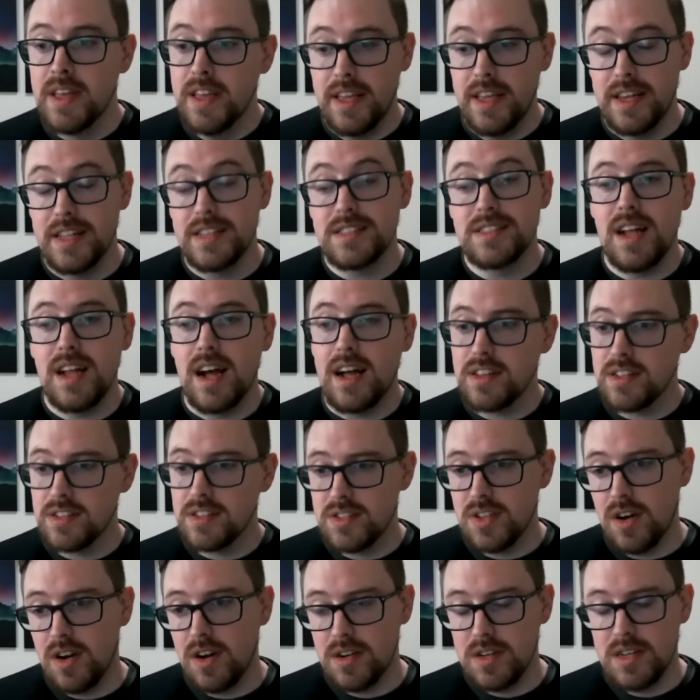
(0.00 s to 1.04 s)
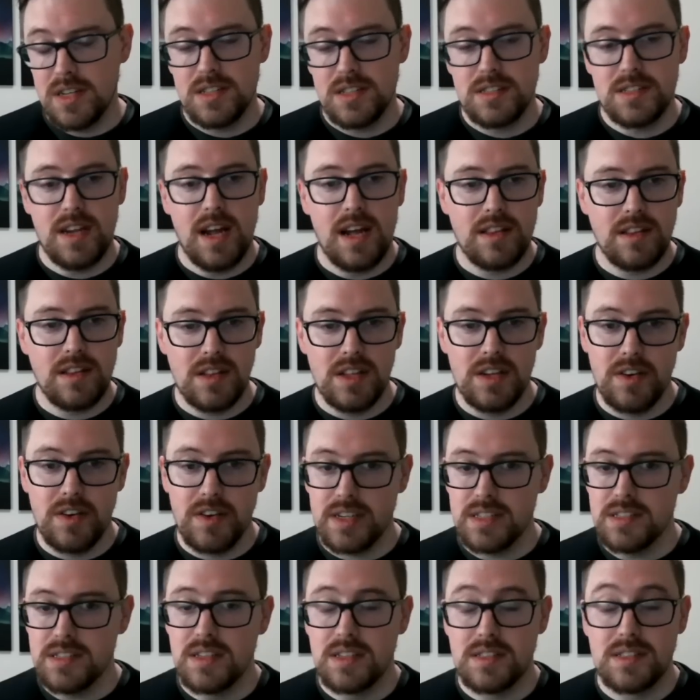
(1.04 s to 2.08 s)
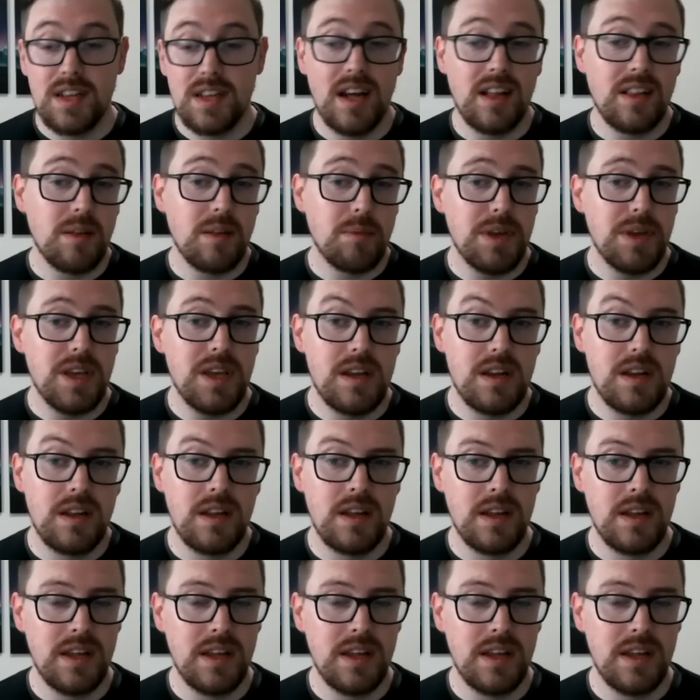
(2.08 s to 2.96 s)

It is not the song, it is not the lyrics, it is not the beat.